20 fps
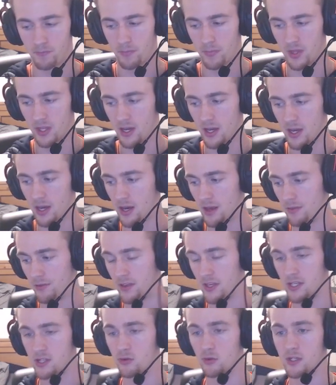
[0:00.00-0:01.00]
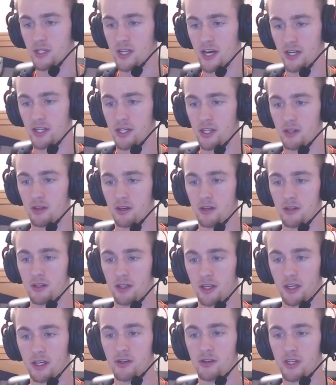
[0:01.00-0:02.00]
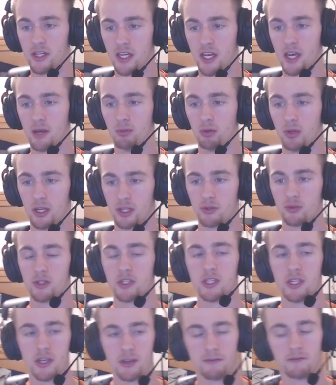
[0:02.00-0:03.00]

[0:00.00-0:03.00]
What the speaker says: And this was actually the QCK Plus was the